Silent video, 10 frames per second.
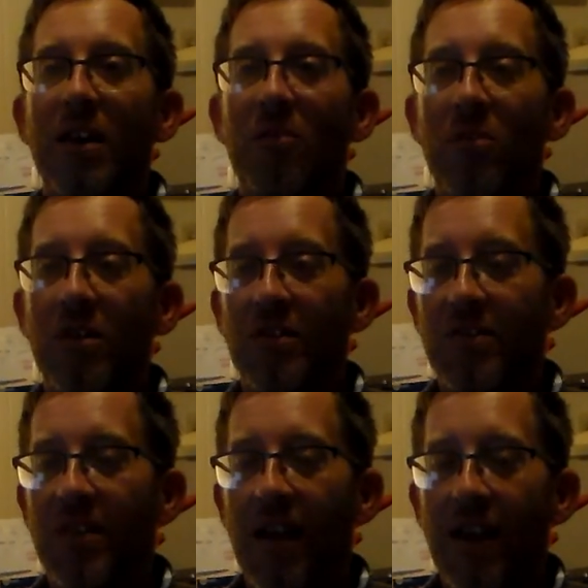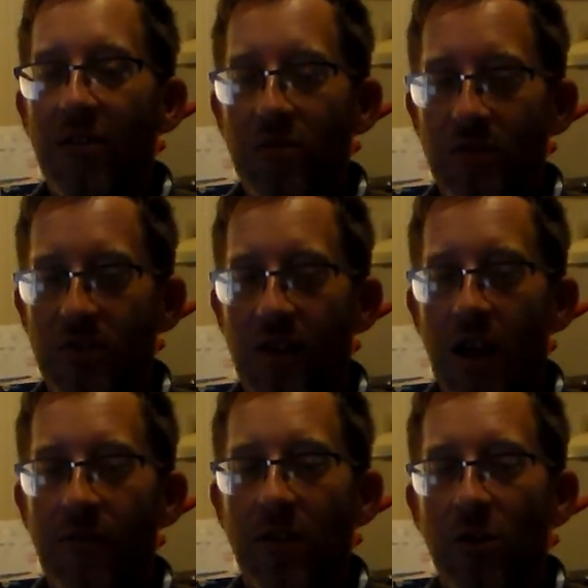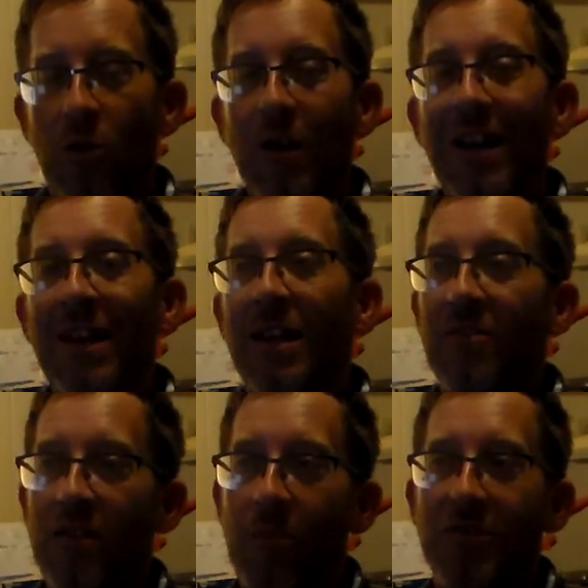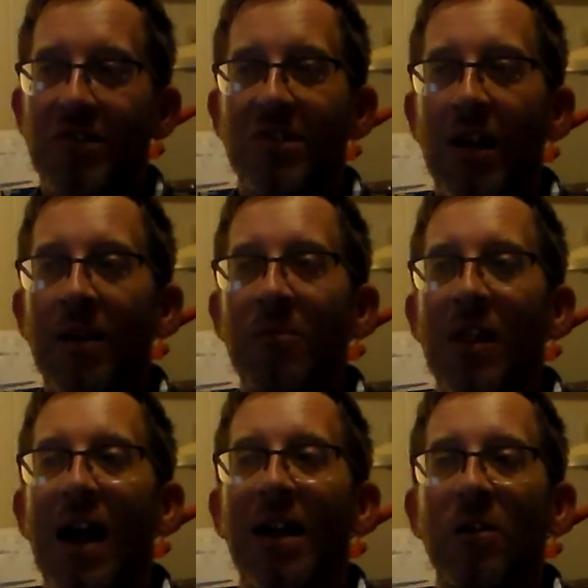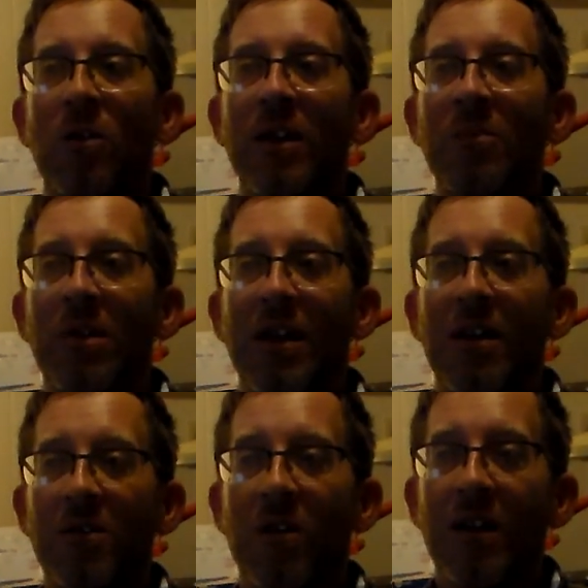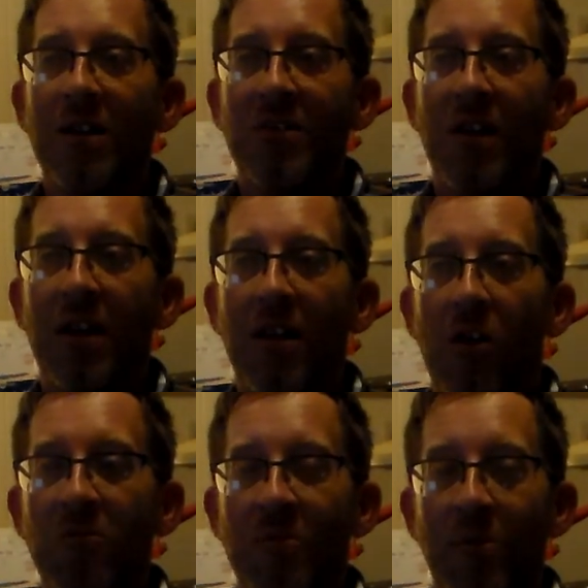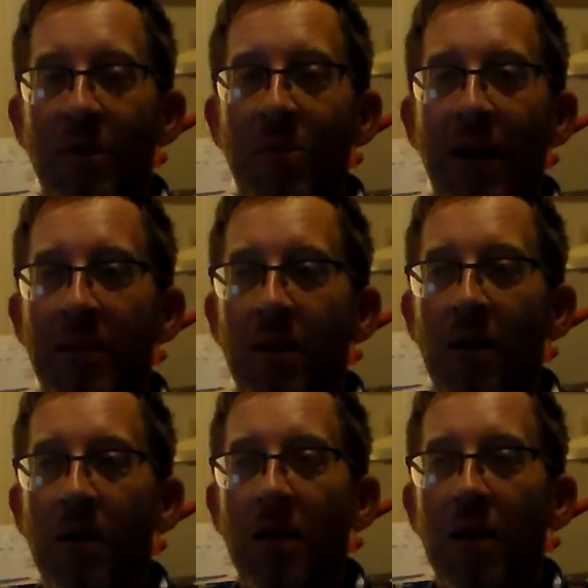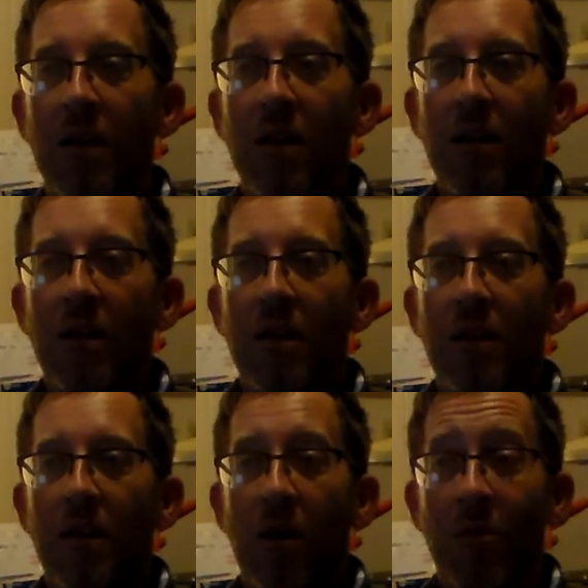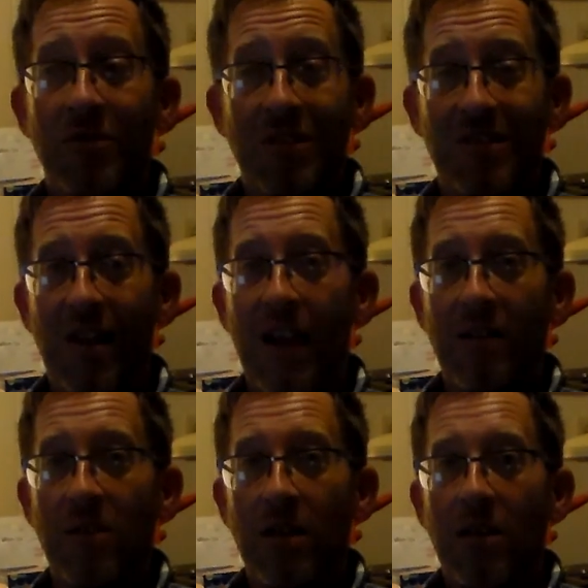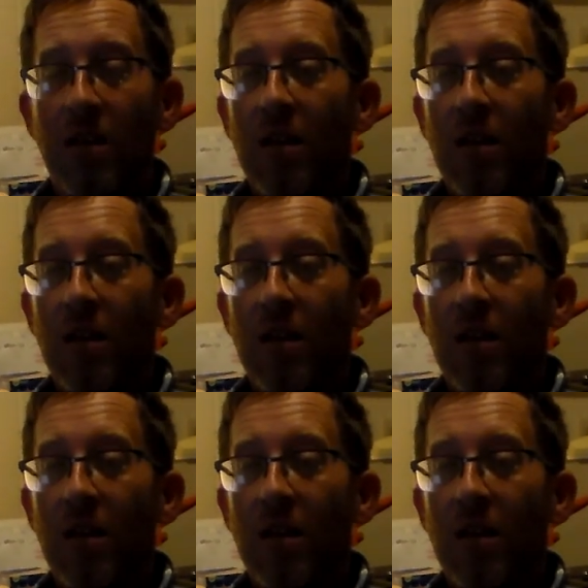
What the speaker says: It was kind of a green. It was almost the same light green, metallic green as that Oldsmobile back there, almost exactly.